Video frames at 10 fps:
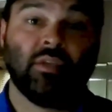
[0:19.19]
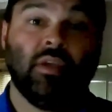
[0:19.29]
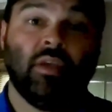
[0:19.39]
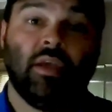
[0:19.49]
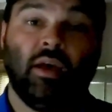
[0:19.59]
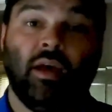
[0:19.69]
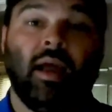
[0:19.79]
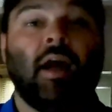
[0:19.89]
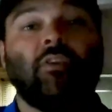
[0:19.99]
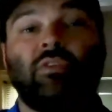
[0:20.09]

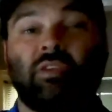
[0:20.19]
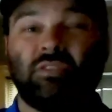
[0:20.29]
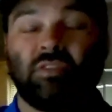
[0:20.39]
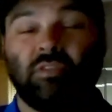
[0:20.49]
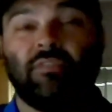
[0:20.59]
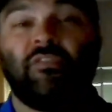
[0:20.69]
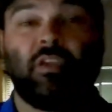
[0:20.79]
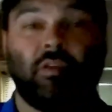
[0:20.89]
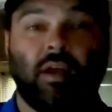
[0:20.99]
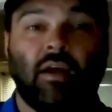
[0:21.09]
How you can start to
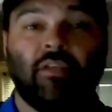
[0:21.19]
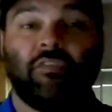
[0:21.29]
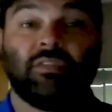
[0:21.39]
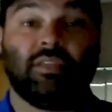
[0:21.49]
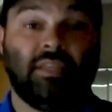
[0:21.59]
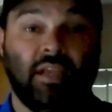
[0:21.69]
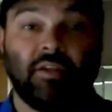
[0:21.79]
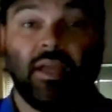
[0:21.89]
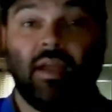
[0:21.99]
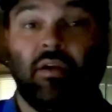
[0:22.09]
figure out if it's a
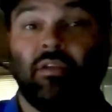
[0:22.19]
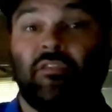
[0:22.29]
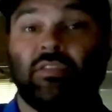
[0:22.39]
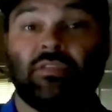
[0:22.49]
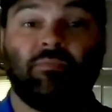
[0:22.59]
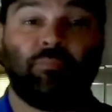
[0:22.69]
teardown, if it's